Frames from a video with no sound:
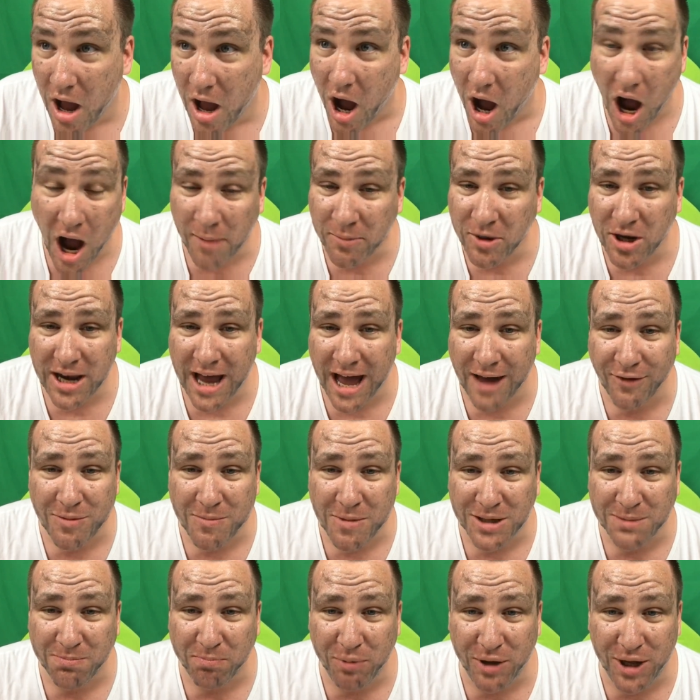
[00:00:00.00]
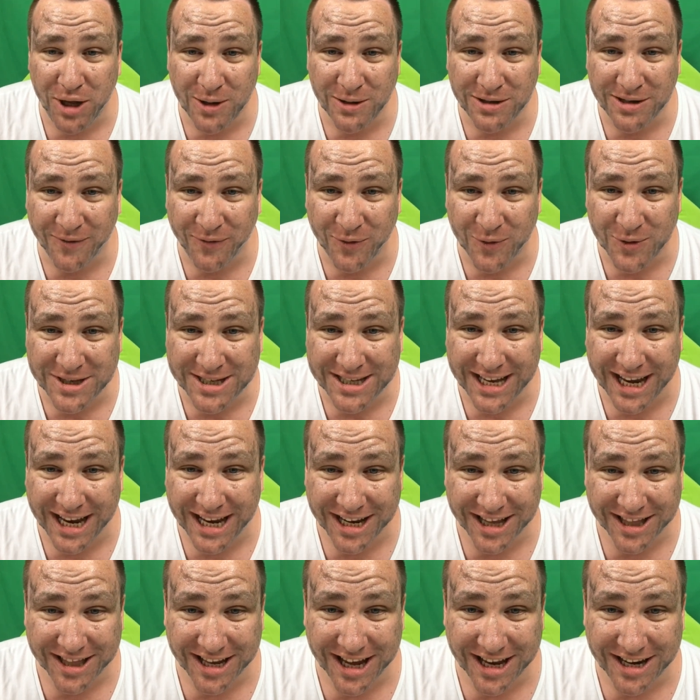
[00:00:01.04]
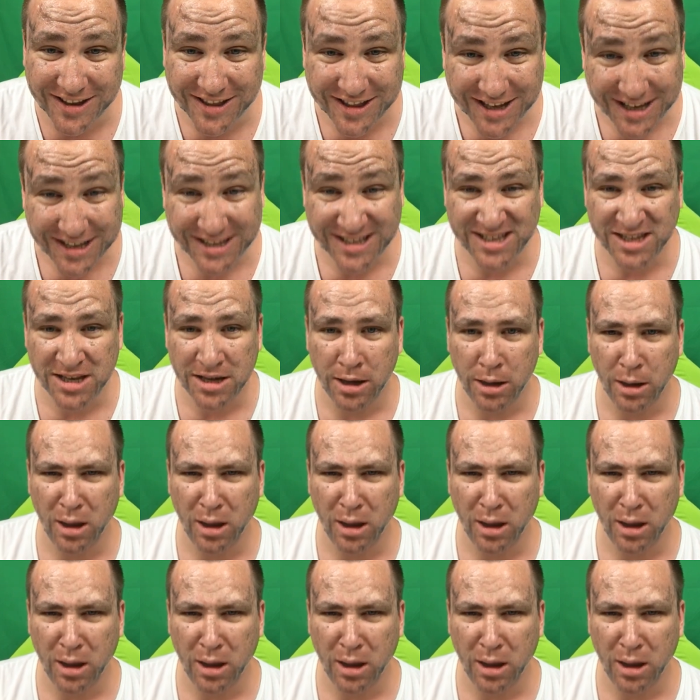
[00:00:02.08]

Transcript: I'm going to have the most beautiful skin at the end of this.